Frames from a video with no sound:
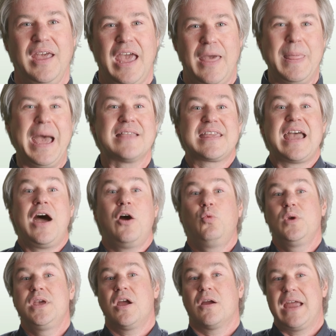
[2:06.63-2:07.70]
And that's how
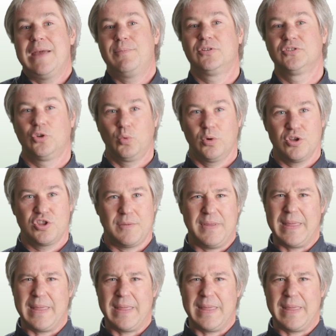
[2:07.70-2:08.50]
we are able to worship.